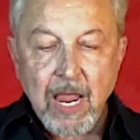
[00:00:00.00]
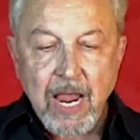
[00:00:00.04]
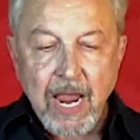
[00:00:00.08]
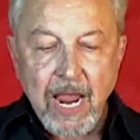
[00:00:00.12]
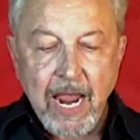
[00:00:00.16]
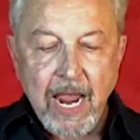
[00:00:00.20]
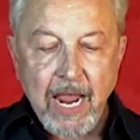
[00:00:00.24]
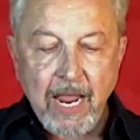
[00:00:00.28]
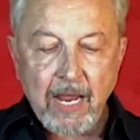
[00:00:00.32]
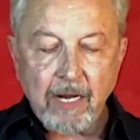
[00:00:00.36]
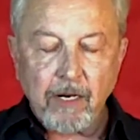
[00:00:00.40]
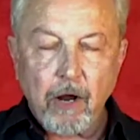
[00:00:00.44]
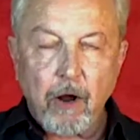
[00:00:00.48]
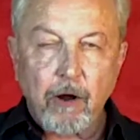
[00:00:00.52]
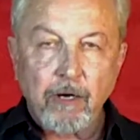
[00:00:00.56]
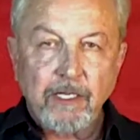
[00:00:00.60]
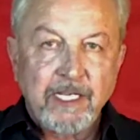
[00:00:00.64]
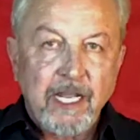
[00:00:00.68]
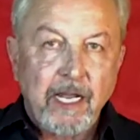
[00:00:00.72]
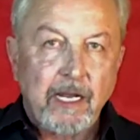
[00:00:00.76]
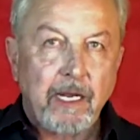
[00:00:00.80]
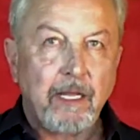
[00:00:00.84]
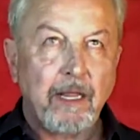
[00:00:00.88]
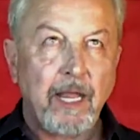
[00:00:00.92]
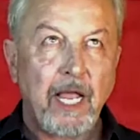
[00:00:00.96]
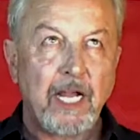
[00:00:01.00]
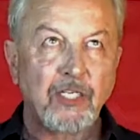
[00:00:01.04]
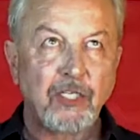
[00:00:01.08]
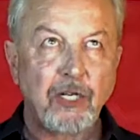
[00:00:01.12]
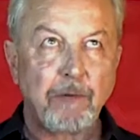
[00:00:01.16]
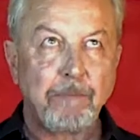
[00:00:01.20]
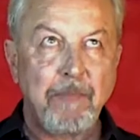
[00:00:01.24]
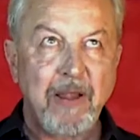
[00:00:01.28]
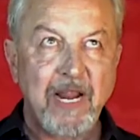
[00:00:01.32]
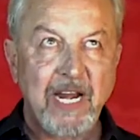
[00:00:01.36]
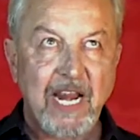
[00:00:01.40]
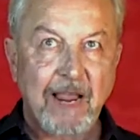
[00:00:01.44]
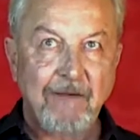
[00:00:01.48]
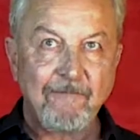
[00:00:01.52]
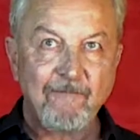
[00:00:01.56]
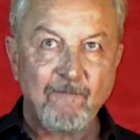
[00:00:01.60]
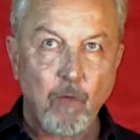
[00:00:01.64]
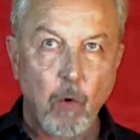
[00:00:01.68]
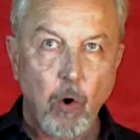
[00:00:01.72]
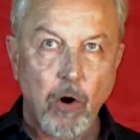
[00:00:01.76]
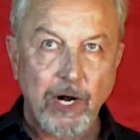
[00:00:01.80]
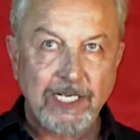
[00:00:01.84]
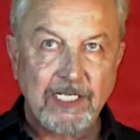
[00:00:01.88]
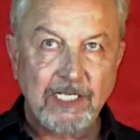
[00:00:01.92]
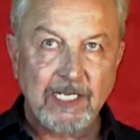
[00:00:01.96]
And articulation meaning
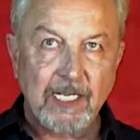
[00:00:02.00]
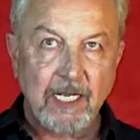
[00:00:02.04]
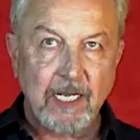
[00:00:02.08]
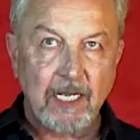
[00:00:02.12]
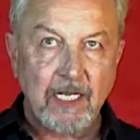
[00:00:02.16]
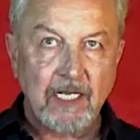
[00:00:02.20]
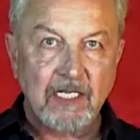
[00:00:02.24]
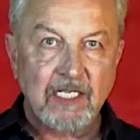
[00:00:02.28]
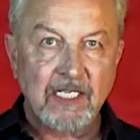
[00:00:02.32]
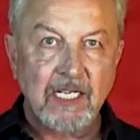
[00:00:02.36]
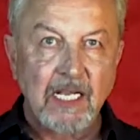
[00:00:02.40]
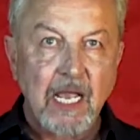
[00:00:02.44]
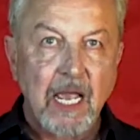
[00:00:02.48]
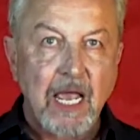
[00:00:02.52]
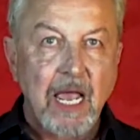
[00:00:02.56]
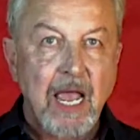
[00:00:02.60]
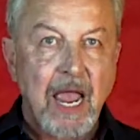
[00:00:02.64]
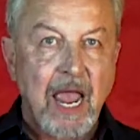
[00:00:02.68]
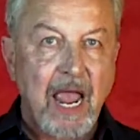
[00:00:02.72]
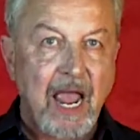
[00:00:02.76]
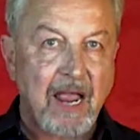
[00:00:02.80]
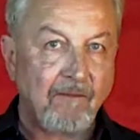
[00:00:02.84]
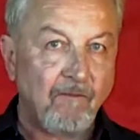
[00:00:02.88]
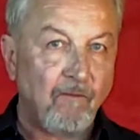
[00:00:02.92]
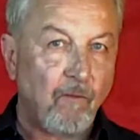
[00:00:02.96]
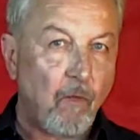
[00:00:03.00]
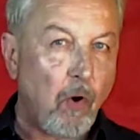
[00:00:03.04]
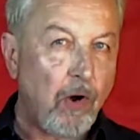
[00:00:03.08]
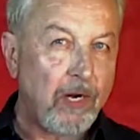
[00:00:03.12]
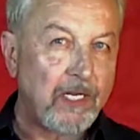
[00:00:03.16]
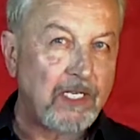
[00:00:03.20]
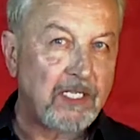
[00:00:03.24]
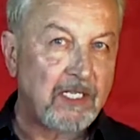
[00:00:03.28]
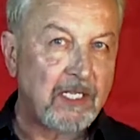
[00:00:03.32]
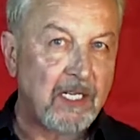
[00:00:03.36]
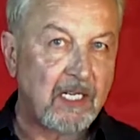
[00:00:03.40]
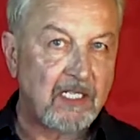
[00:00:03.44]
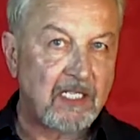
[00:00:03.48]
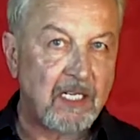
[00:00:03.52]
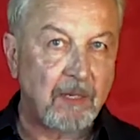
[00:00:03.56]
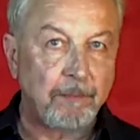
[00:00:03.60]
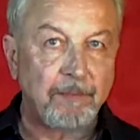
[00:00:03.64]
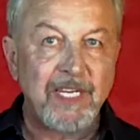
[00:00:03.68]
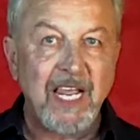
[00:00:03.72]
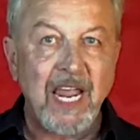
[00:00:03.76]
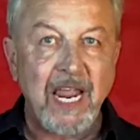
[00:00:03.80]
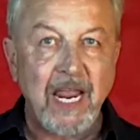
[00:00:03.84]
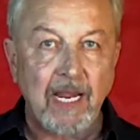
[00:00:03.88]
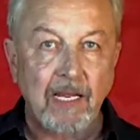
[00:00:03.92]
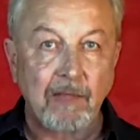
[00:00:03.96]
voices, and voices
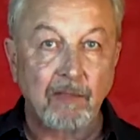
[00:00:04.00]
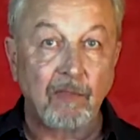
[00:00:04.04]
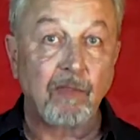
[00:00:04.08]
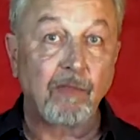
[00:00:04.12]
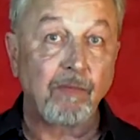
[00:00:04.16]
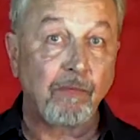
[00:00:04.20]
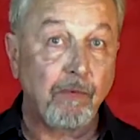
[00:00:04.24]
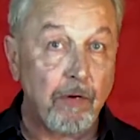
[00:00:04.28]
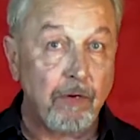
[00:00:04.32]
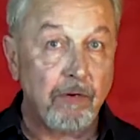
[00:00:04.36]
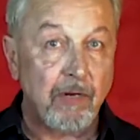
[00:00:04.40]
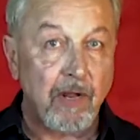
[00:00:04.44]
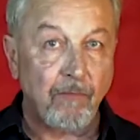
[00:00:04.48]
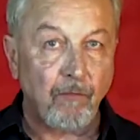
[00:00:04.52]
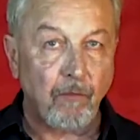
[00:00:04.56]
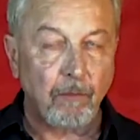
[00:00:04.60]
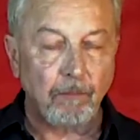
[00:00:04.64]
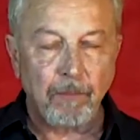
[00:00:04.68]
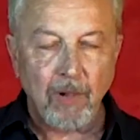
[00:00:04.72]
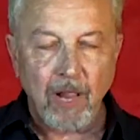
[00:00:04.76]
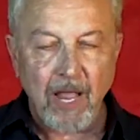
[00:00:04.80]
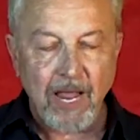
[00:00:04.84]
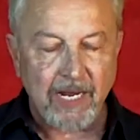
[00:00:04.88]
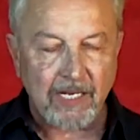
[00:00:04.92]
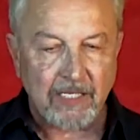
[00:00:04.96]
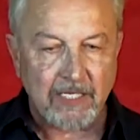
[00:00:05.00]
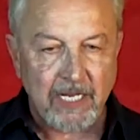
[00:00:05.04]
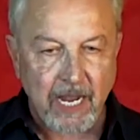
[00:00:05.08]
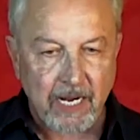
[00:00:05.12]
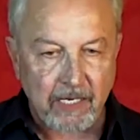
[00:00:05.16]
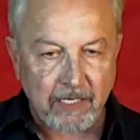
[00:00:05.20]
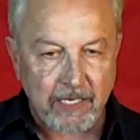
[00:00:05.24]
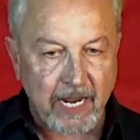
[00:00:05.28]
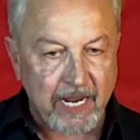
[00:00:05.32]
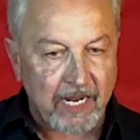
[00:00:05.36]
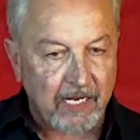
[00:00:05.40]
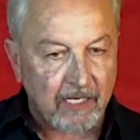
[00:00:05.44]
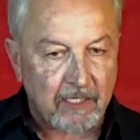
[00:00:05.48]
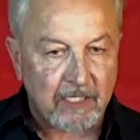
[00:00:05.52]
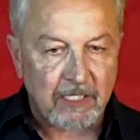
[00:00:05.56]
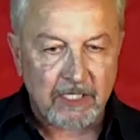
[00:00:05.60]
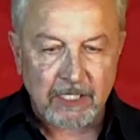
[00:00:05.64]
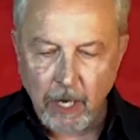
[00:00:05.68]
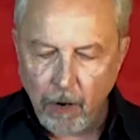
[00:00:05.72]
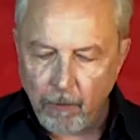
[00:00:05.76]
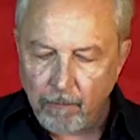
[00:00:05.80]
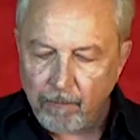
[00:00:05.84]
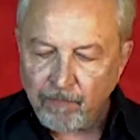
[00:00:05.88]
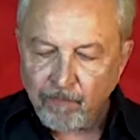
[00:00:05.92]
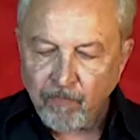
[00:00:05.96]
obtained through different playing techniques.
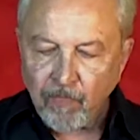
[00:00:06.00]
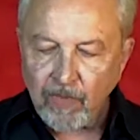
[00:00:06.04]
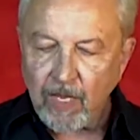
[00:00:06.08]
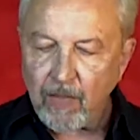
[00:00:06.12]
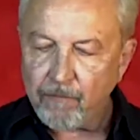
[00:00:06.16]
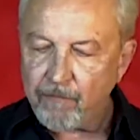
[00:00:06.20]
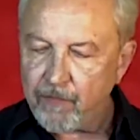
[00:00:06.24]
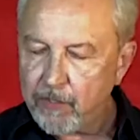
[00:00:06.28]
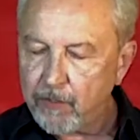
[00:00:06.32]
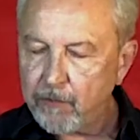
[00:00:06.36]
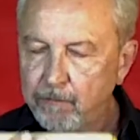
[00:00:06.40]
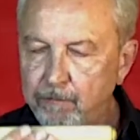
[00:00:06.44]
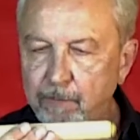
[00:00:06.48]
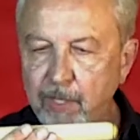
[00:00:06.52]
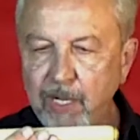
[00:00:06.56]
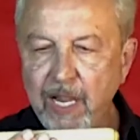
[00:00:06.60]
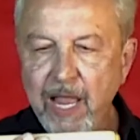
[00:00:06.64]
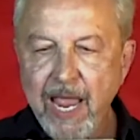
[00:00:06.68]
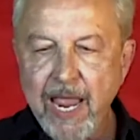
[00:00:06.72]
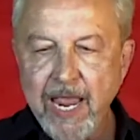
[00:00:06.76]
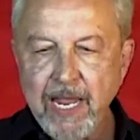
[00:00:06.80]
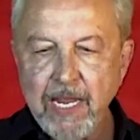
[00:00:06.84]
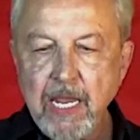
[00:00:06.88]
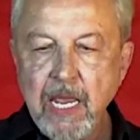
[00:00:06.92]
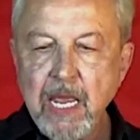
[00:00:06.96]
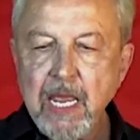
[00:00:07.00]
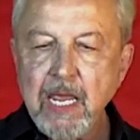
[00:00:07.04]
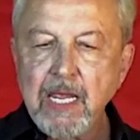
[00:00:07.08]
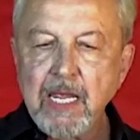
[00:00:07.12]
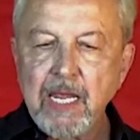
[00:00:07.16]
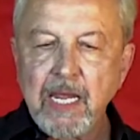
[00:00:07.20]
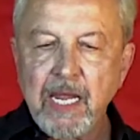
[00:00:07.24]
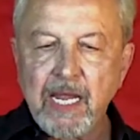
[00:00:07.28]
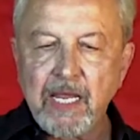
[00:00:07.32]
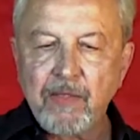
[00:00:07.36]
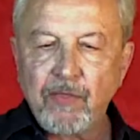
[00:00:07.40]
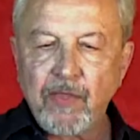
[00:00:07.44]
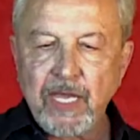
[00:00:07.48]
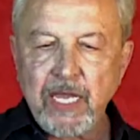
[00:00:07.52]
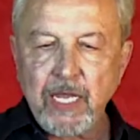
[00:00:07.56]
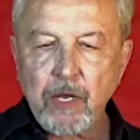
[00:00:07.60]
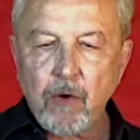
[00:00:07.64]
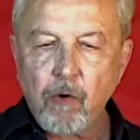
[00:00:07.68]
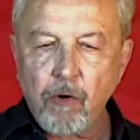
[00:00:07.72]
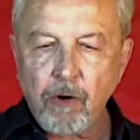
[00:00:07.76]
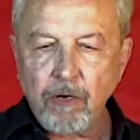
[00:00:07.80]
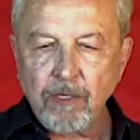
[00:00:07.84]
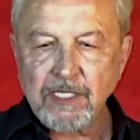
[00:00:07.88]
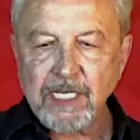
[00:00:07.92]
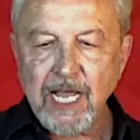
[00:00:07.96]
So if you play in the
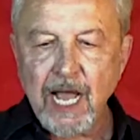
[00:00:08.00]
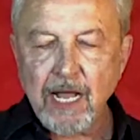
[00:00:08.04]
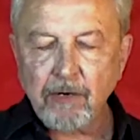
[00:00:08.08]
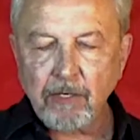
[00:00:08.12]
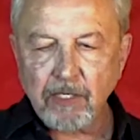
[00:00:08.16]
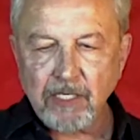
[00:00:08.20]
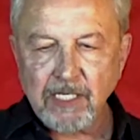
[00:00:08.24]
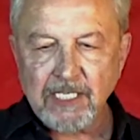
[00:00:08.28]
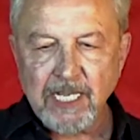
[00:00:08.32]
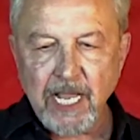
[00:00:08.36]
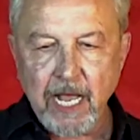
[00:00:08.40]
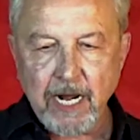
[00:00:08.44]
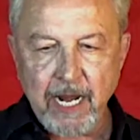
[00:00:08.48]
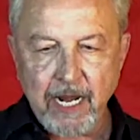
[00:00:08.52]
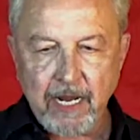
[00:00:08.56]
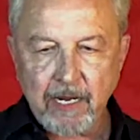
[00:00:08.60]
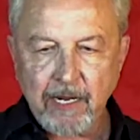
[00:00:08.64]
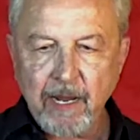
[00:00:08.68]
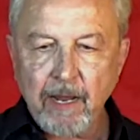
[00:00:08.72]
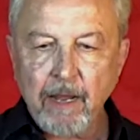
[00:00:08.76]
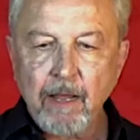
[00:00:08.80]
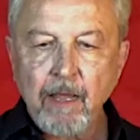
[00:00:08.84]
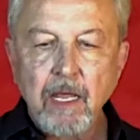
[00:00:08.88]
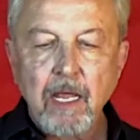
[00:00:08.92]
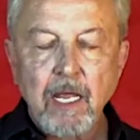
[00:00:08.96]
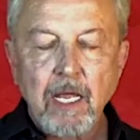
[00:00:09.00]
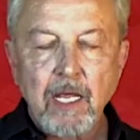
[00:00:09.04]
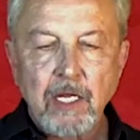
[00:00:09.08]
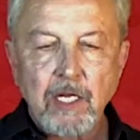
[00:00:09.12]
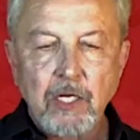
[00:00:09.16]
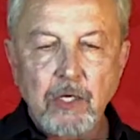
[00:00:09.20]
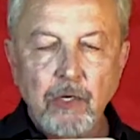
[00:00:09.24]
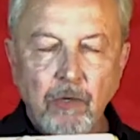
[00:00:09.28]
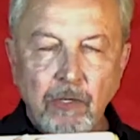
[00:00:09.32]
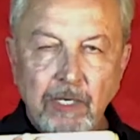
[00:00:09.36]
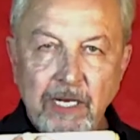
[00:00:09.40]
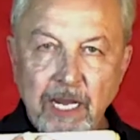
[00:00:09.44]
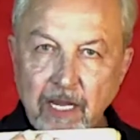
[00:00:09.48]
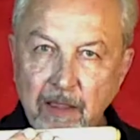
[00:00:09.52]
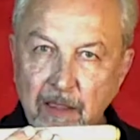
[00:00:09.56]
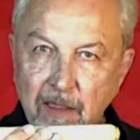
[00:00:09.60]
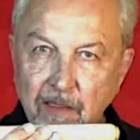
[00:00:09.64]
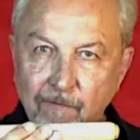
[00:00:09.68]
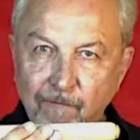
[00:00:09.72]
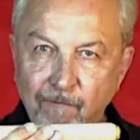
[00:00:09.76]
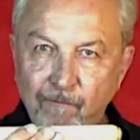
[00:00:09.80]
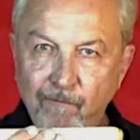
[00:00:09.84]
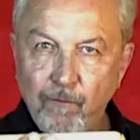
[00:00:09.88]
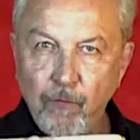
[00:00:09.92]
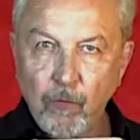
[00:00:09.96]
horizontal setting, you'll get the
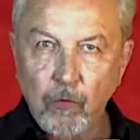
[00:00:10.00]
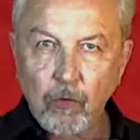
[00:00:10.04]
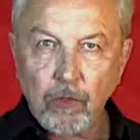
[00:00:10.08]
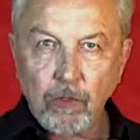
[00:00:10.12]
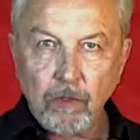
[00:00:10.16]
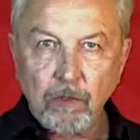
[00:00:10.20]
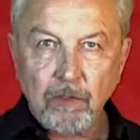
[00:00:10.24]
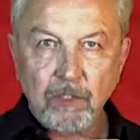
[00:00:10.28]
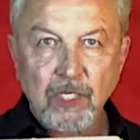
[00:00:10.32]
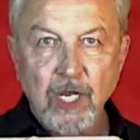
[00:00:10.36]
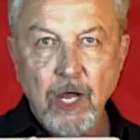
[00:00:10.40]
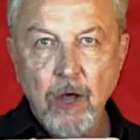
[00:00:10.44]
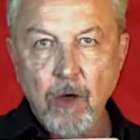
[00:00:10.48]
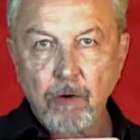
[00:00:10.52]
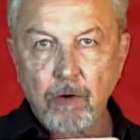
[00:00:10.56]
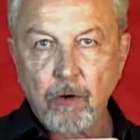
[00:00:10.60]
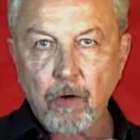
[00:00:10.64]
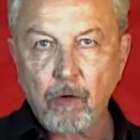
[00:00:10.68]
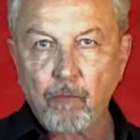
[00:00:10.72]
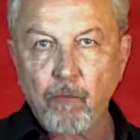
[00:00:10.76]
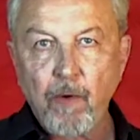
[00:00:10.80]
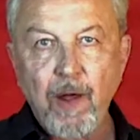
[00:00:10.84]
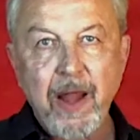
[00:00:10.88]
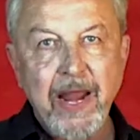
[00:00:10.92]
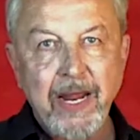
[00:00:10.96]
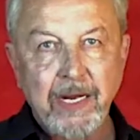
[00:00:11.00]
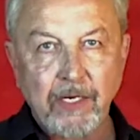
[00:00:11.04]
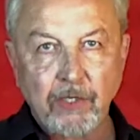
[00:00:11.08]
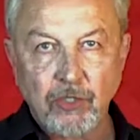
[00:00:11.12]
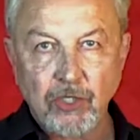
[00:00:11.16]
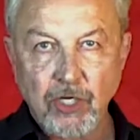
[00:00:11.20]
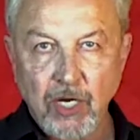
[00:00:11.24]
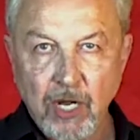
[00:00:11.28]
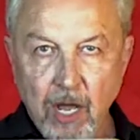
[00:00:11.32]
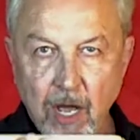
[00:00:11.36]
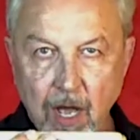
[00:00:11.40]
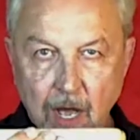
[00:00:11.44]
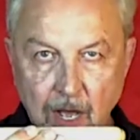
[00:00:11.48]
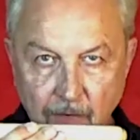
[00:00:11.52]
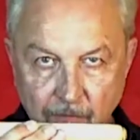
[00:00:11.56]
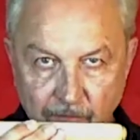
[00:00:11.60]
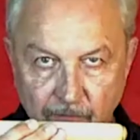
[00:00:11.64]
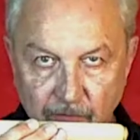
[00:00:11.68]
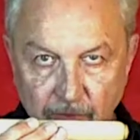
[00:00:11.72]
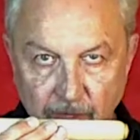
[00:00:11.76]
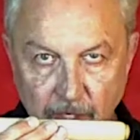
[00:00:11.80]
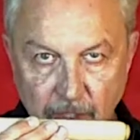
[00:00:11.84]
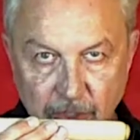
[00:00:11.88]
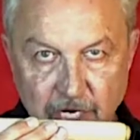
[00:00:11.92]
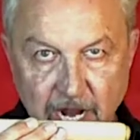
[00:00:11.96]
full tonal range
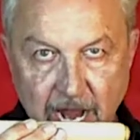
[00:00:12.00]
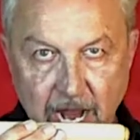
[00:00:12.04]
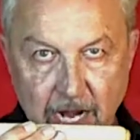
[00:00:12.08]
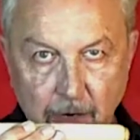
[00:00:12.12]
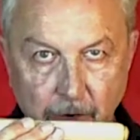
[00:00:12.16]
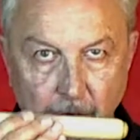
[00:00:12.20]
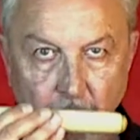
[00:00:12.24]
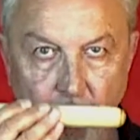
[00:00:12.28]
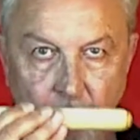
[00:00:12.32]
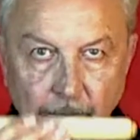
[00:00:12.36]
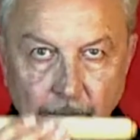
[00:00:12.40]
of the shaker.